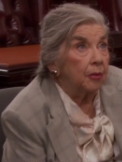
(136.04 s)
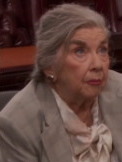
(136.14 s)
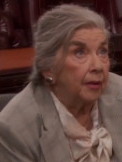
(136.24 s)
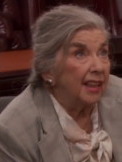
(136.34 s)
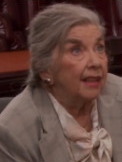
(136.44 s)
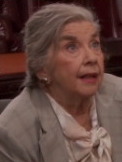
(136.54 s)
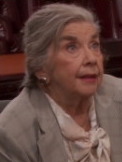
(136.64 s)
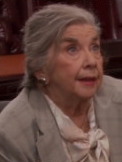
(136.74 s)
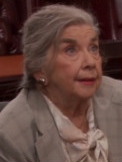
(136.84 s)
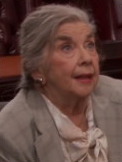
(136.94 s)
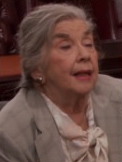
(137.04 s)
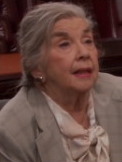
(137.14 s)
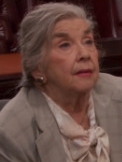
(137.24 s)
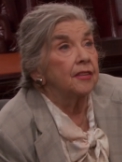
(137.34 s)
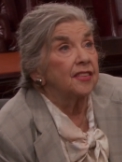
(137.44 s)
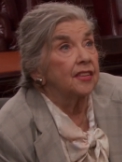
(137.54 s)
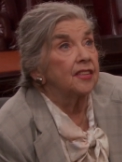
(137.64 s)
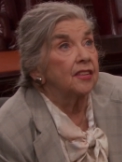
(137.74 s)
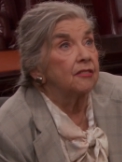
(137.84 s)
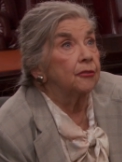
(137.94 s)
to put money on it, I'll give you
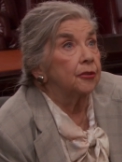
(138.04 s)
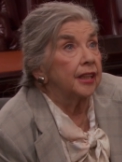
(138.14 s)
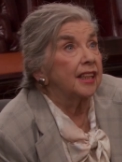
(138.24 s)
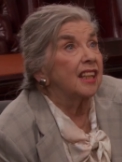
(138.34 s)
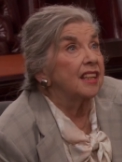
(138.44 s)
60-40